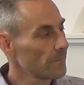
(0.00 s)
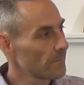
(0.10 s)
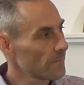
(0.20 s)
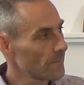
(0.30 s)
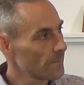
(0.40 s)

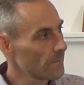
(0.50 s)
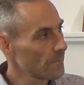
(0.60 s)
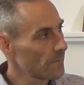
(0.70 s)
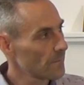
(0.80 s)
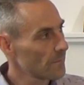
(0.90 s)

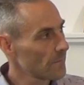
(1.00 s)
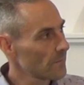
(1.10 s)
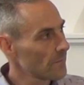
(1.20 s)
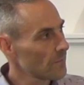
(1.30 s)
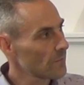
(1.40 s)

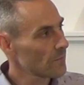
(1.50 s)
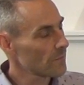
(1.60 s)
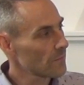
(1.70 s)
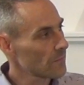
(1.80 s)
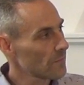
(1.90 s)

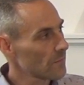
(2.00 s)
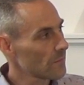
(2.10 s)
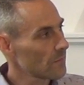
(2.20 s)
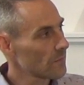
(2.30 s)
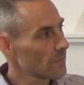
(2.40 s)

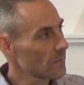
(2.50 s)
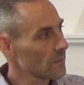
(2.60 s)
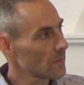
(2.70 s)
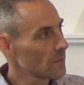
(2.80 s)
(silent)